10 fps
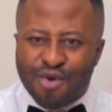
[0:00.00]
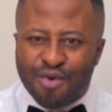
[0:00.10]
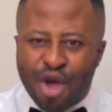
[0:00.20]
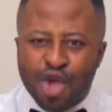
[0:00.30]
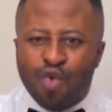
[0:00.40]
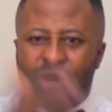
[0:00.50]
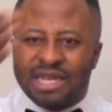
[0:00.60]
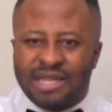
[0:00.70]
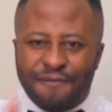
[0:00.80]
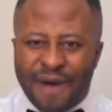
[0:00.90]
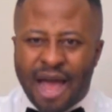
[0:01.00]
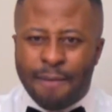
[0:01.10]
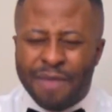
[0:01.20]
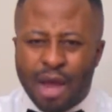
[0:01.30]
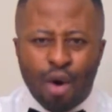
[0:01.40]
you, you will
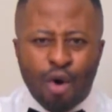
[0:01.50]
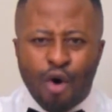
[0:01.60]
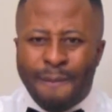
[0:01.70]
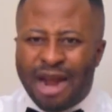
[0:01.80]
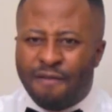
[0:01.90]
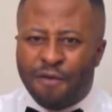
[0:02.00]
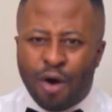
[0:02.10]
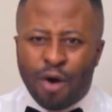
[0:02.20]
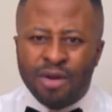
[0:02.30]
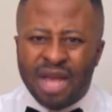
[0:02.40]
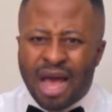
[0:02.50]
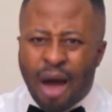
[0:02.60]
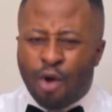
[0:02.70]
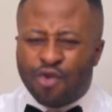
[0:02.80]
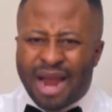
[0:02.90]
testify Oh, man of God, I
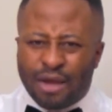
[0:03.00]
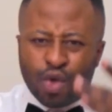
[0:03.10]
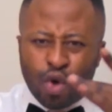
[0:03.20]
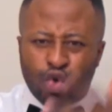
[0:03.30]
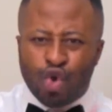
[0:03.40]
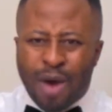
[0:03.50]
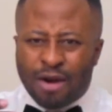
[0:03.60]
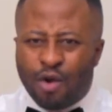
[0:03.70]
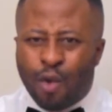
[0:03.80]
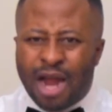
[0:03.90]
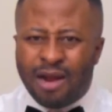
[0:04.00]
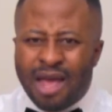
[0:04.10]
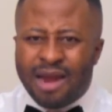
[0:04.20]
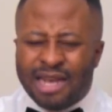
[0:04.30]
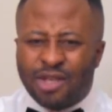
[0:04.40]
also like to talk to you one-on-one.
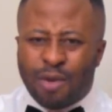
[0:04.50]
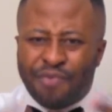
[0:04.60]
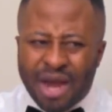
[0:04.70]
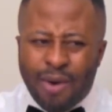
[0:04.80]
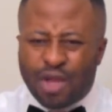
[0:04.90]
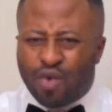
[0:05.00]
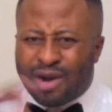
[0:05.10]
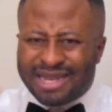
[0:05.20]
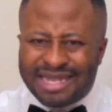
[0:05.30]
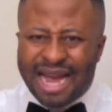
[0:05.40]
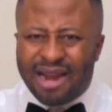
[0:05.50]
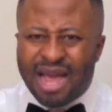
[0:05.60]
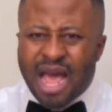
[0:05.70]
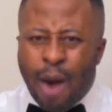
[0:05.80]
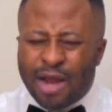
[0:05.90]
There's something I want to
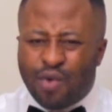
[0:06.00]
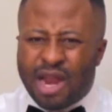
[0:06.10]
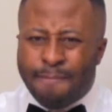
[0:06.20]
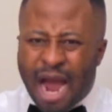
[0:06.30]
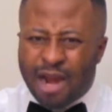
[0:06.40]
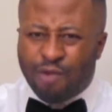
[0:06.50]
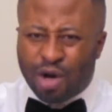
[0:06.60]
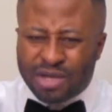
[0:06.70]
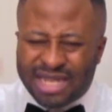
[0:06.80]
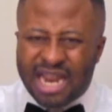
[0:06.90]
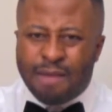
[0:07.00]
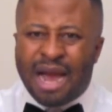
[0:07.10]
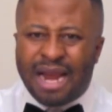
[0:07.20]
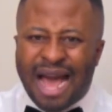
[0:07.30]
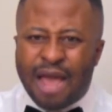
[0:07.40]
understand. I want to hear the mind of God concerning
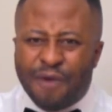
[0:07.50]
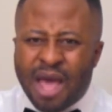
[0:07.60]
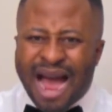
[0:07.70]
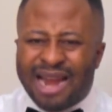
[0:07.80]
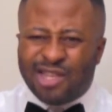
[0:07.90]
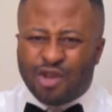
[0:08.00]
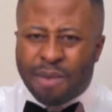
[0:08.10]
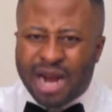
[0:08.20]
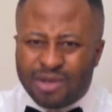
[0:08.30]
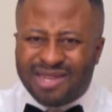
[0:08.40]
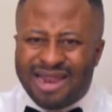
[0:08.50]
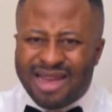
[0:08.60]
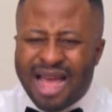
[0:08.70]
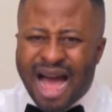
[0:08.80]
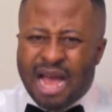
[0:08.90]
my life. I need some
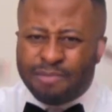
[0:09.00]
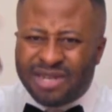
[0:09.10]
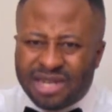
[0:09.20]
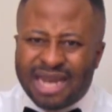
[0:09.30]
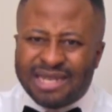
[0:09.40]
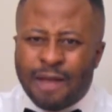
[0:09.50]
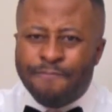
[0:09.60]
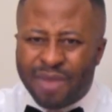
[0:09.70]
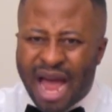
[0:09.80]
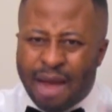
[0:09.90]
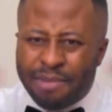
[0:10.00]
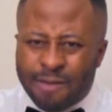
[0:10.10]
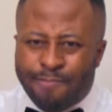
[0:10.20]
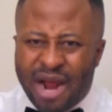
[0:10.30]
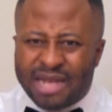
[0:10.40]
counseling. I am stressed. I am
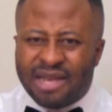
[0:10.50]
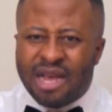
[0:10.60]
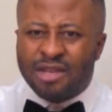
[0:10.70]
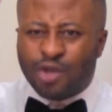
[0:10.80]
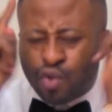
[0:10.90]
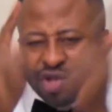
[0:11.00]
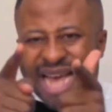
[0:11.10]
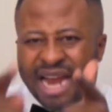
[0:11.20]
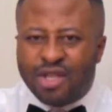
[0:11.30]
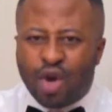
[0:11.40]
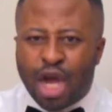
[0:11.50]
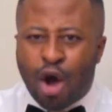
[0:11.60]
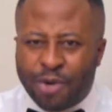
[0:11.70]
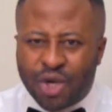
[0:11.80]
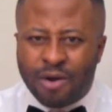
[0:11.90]
depressed. Suicide is not the
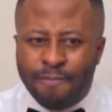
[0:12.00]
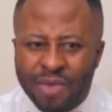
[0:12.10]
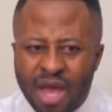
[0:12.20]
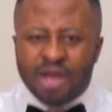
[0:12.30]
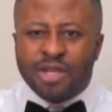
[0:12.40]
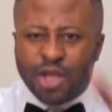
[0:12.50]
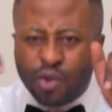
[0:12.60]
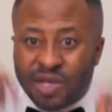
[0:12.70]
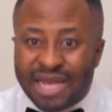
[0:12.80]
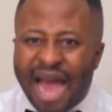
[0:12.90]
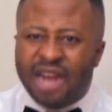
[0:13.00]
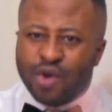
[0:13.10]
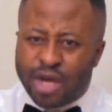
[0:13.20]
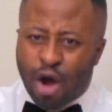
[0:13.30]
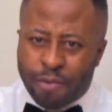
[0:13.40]
option. Suicide is
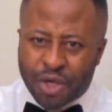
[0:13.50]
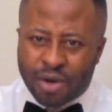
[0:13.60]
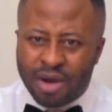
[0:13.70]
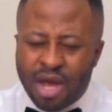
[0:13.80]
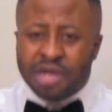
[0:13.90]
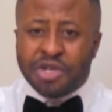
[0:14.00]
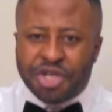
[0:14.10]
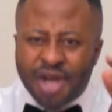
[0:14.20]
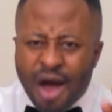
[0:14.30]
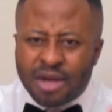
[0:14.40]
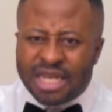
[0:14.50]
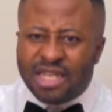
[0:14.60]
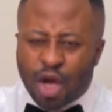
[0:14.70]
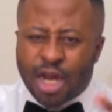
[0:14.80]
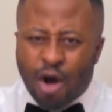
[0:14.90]
not the option. Drugs
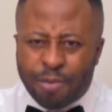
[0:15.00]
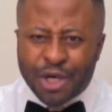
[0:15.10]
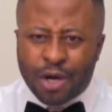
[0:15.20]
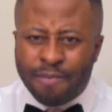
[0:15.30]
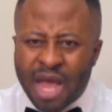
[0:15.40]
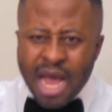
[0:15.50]
is not the option.